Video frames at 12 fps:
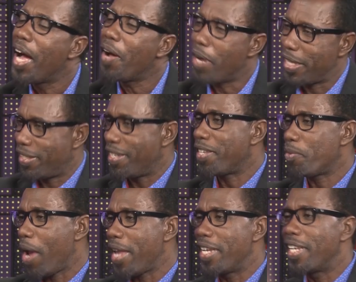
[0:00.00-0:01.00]
All right, stick it
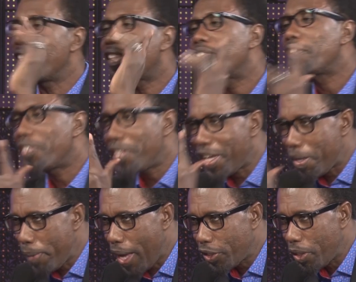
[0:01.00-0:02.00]
right there. Let's just take a
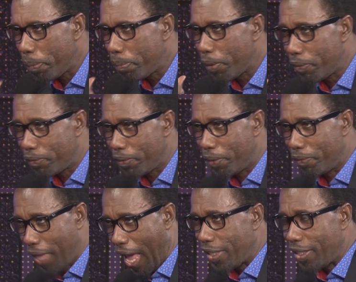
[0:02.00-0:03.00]
mashup of
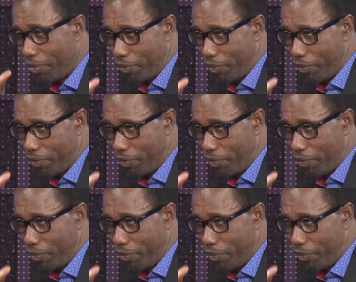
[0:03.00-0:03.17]
that, of